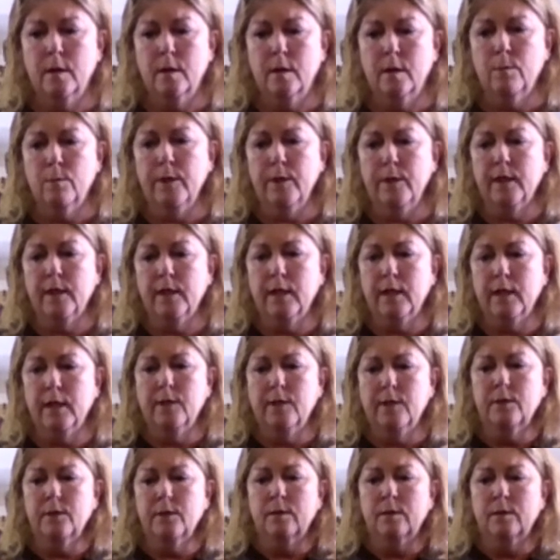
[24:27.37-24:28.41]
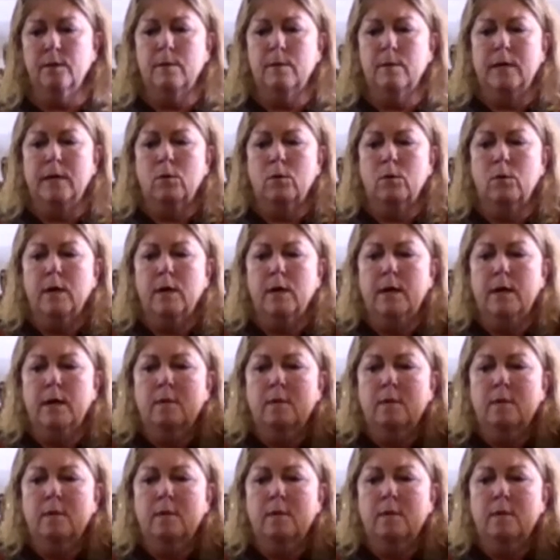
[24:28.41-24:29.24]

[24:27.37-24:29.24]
Breathing into the Bai Hui,